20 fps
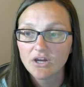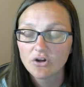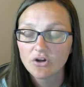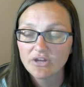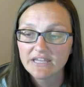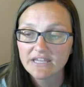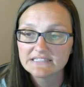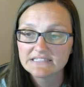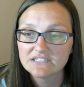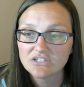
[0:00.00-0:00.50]

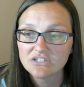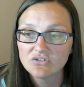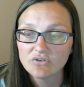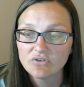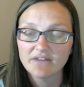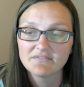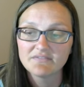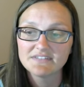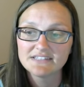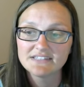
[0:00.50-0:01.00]
Okay, so you
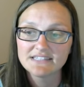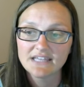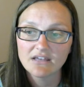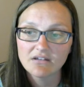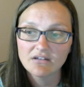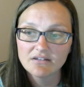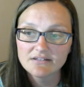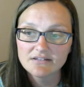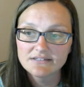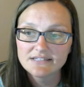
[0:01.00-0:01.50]
have
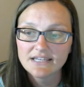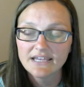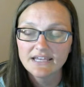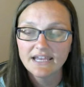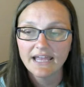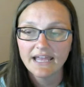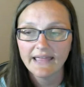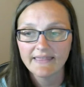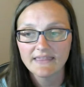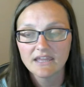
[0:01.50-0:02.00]
cells,
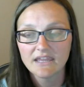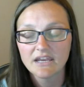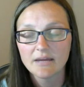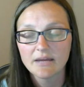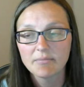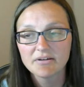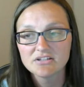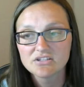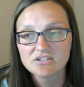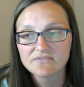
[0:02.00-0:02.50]
and then
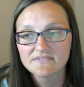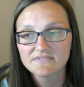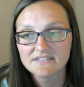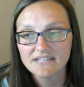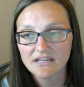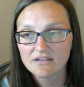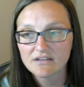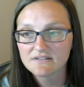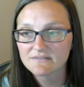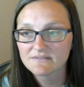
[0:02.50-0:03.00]
a bunch of
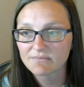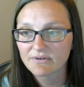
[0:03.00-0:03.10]
cells